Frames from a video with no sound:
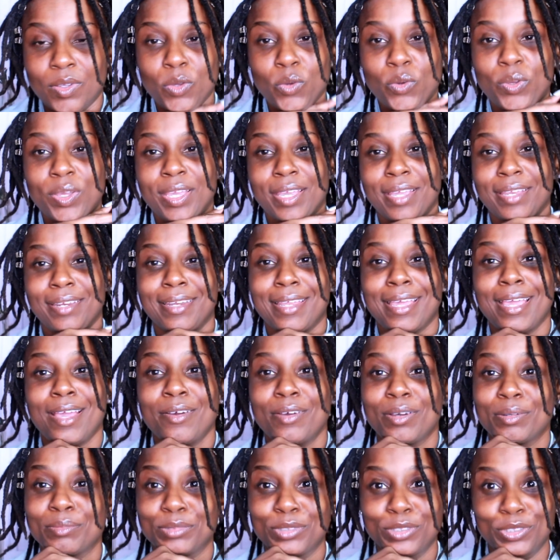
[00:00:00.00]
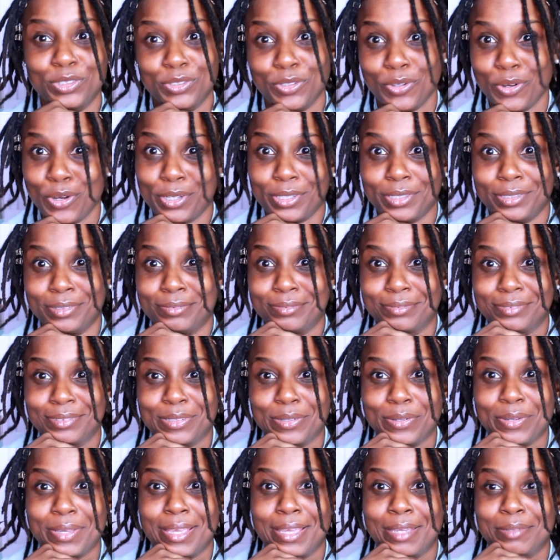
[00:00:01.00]
Okay, now I'm just talking.
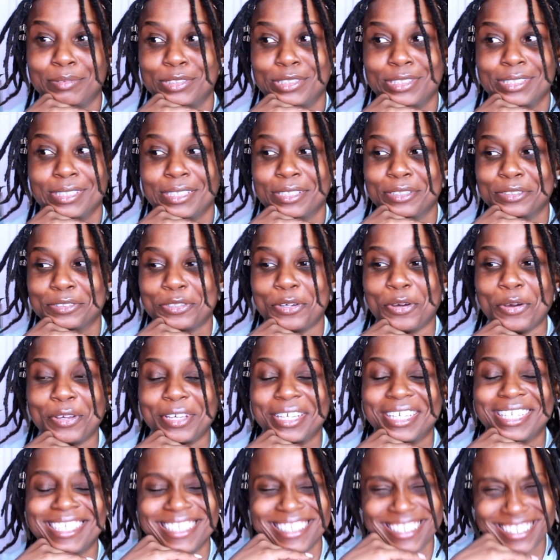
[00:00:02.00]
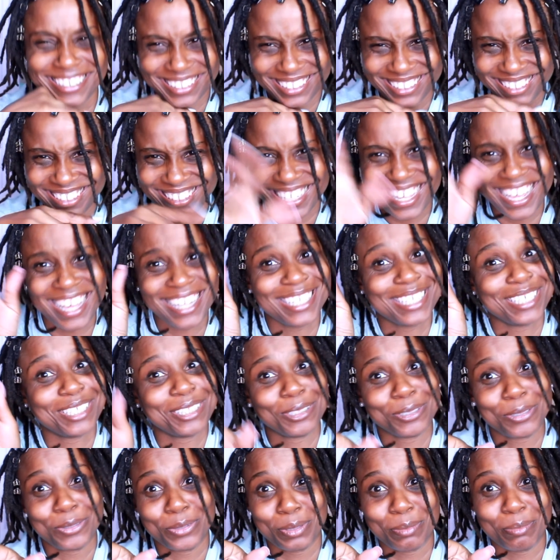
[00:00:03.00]
Okay, I'm just sitting here talking. I
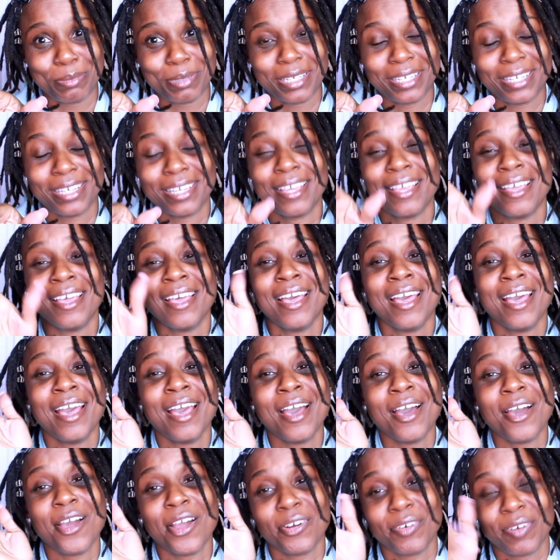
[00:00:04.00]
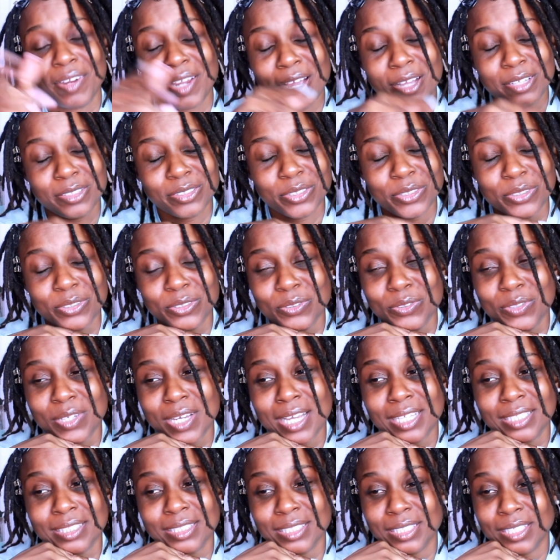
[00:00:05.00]
need to go to bed. All right, I'll talk to you
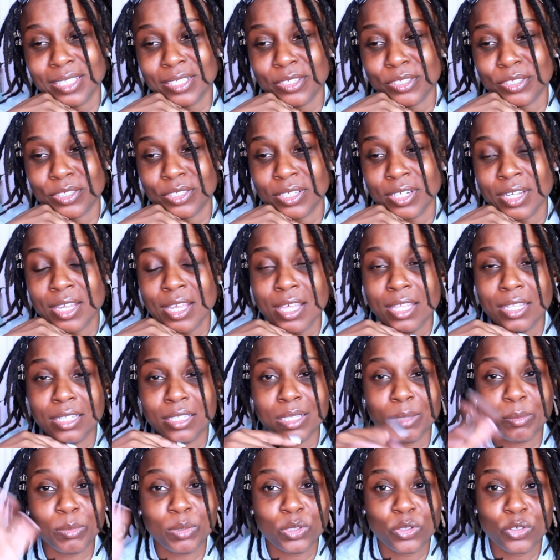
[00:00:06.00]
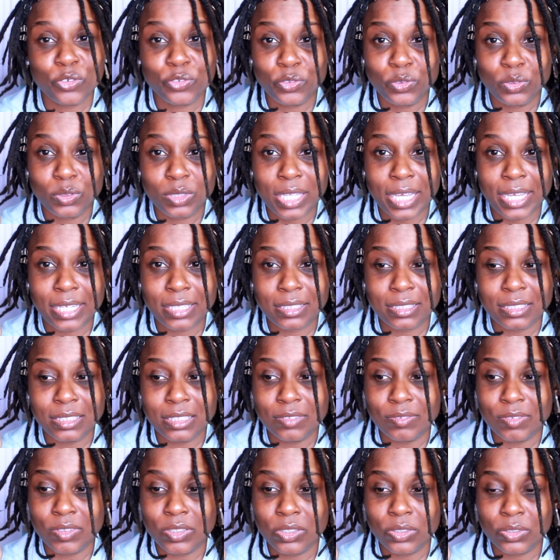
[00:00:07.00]
guys later. Let me know if you like
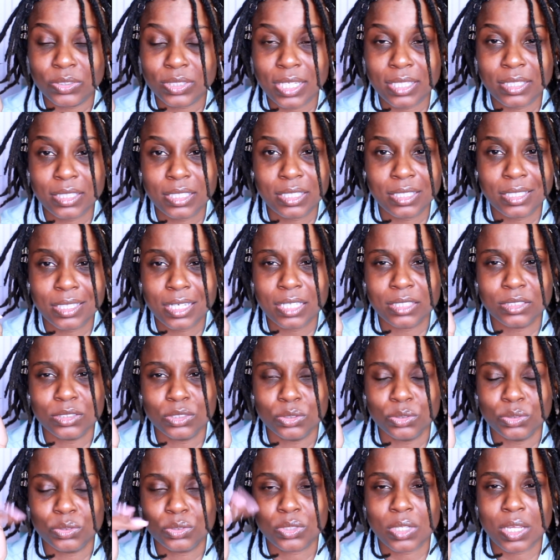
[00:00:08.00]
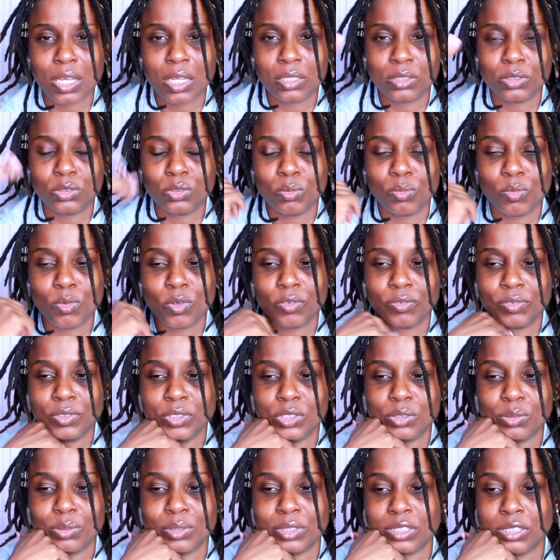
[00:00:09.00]
these videos. I think y'all do, so I'll do more
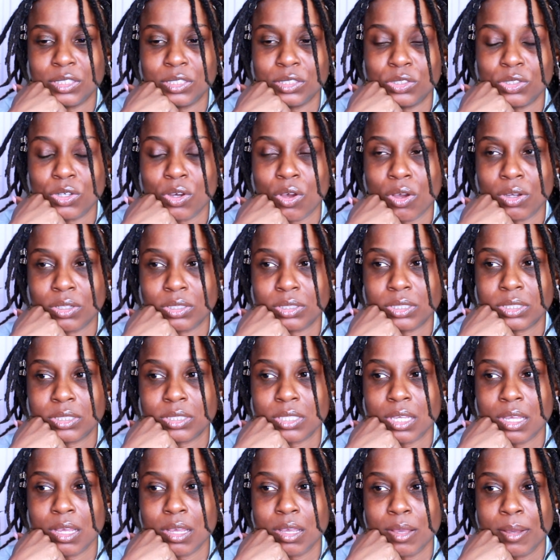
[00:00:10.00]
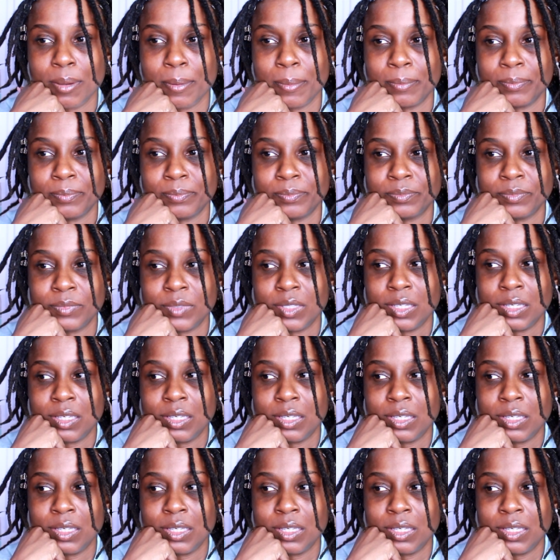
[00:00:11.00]
retwisting talks. Um,